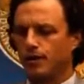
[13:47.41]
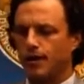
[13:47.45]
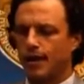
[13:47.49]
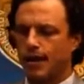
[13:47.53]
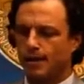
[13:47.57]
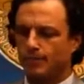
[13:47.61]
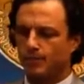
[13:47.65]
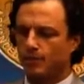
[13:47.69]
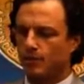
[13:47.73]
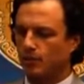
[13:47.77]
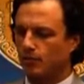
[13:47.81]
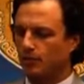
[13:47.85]
The
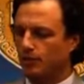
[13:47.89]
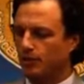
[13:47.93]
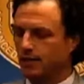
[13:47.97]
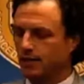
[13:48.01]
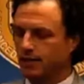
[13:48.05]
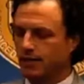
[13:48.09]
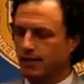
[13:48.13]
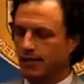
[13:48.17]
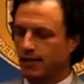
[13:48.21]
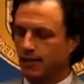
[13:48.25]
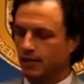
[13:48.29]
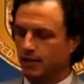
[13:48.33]
absolute
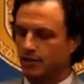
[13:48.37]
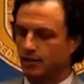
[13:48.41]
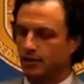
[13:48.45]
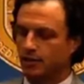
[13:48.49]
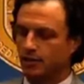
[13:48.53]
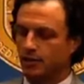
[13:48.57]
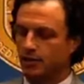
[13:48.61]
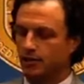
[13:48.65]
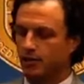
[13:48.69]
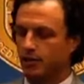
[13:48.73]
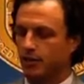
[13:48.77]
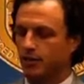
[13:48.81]

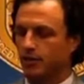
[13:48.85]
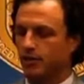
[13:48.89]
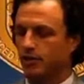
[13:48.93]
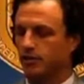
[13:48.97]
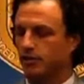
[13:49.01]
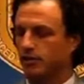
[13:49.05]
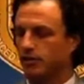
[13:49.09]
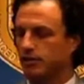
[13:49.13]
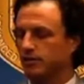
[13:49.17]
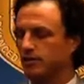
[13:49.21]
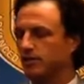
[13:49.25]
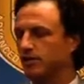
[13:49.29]
indications
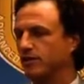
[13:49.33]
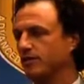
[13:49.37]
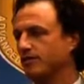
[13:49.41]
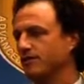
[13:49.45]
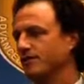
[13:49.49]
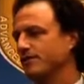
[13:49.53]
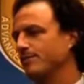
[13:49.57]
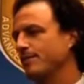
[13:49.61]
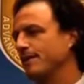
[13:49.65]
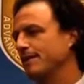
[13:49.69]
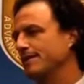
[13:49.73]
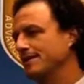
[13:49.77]
are listed. They're
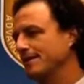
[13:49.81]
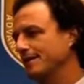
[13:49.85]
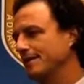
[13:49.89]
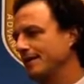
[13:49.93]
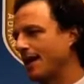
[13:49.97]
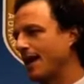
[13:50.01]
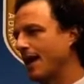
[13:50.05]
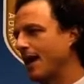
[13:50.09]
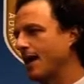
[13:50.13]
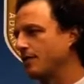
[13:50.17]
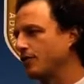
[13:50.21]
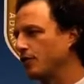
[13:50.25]
just
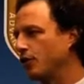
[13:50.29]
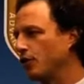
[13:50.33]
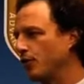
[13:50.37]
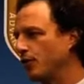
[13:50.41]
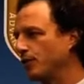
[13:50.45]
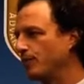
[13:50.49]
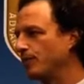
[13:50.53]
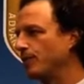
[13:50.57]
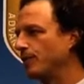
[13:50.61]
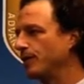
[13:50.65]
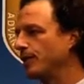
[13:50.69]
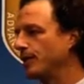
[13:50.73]
basically
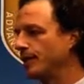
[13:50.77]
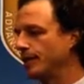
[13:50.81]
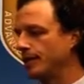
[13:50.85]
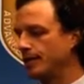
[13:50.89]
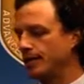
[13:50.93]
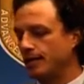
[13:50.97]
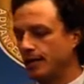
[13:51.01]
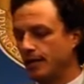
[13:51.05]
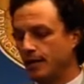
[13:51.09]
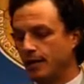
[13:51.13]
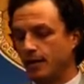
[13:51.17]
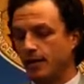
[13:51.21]
ongoing
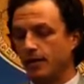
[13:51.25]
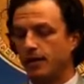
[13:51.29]
bleeding.